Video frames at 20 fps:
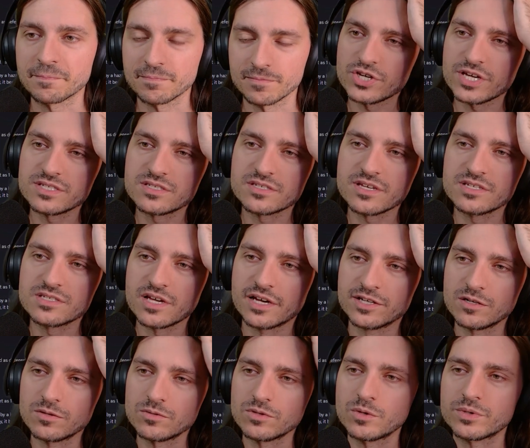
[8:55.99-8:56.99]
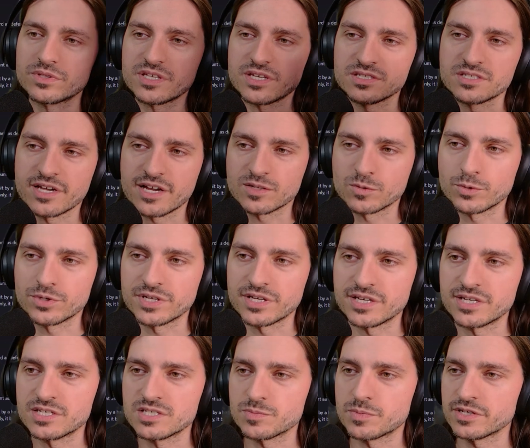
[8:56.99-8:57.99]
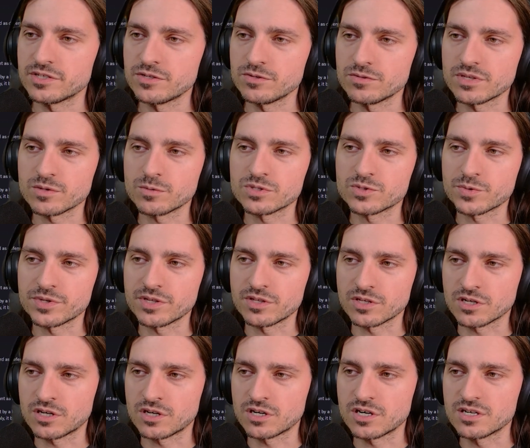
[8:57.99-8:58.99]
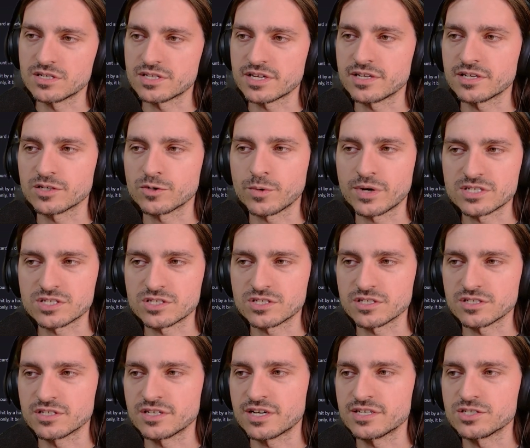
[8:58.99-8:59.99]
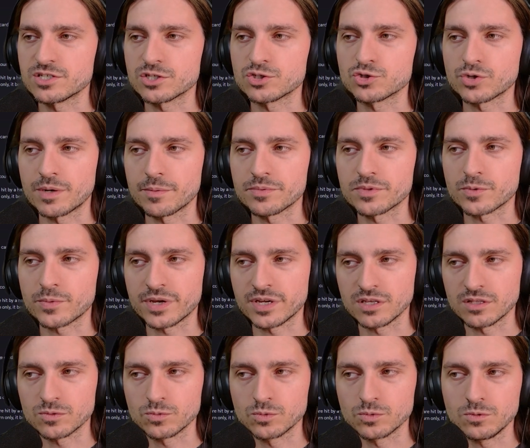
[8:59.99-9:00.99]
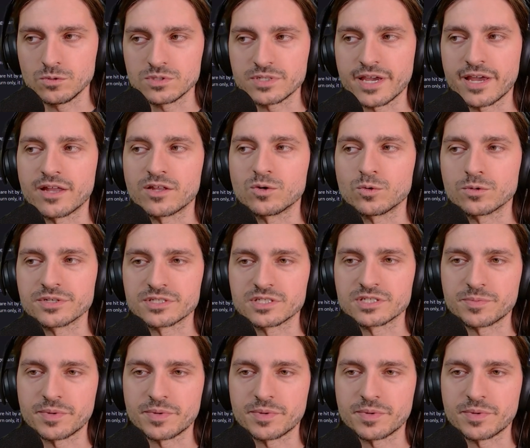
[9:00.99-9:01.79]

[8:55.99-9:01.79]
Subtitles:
Jace says, I don't know what the exact wording is, but I do think what's written on the cards and in Quest does trump the regular rules and or